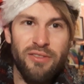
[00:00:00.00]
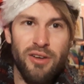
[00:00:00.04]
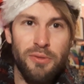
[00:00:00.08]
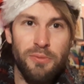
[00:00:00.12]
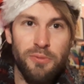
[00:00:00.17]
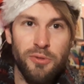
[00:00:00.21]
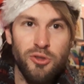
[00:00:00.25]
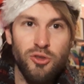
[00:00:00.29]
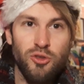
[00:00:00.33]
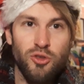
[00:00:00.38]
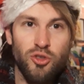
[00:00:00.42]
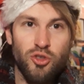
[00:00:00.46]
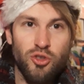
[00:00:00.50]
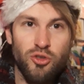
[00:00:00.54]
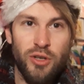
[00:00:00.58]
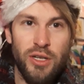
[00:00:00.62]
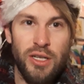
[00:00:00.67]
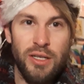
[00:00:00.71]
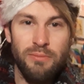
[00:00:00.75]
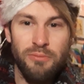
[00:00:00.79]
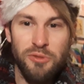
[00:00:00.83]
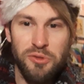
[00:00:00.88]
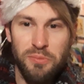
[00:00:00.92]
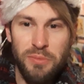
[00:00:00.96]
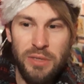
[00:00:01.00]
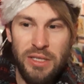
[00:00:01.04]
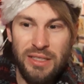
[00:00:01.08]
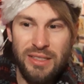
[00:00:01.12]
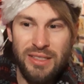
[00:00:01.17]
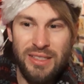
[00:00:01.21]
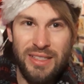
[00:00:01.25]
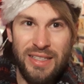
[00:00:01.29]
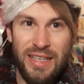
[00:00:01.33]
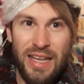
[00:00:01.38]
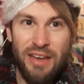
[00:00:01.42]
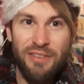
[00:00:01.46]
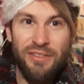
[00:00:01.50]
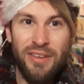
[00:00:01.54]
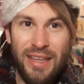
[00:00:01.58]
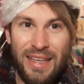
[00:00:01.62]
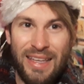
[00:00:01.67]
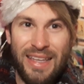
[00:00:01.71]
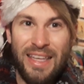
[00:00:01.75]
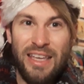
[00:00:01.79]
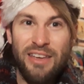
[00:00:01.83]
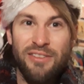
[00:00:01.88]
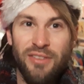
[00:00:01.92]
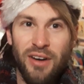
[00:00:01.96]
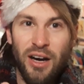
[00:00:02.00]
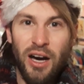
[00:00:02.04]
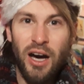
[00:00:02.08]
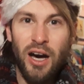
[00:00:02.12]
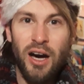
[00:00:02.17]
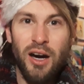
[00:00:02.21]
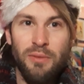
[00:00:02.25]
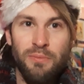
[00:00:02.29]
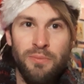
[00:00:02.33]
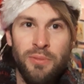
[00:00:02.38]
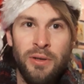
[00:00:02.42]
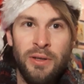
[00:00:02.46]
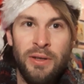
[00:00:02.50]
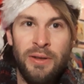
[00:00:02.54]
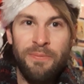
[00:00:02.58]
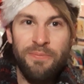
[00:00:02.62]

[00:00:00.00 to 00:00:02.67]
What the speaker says: up on your dreams means never give up.